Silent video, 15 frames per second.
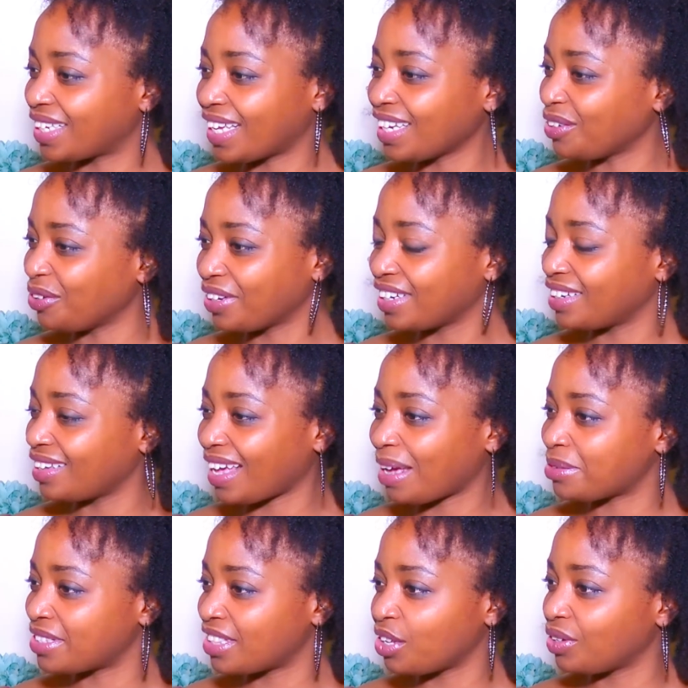Again, looking
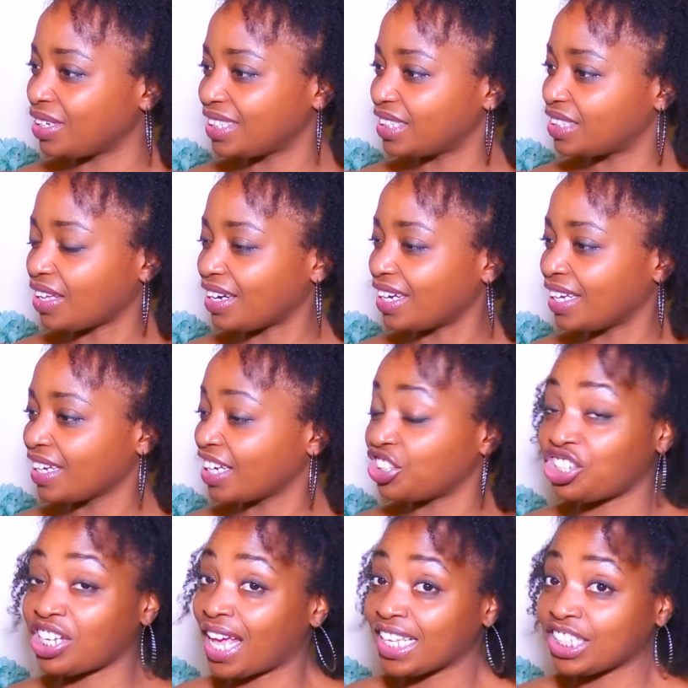absolutely stunning, and
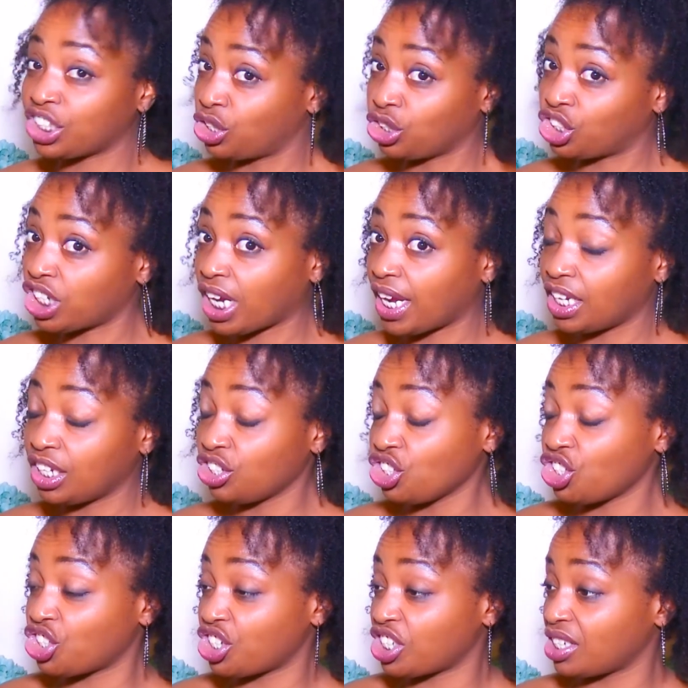she has not
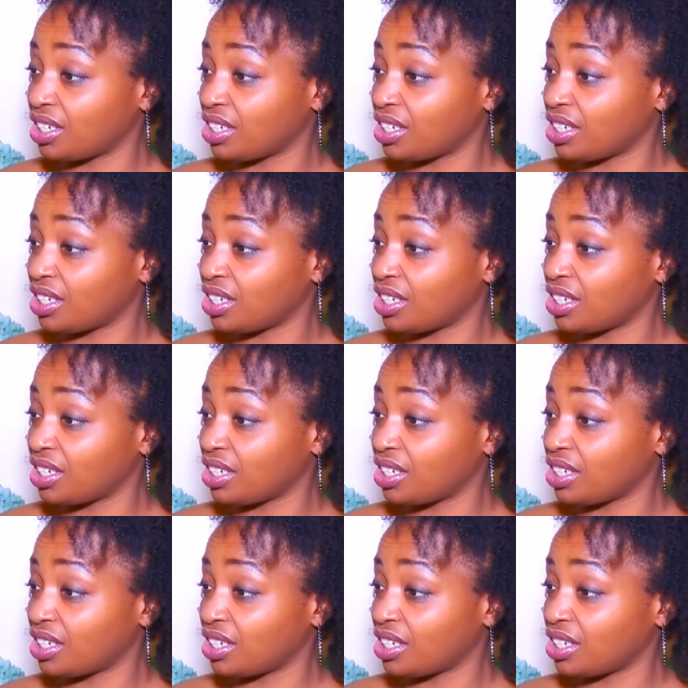changed.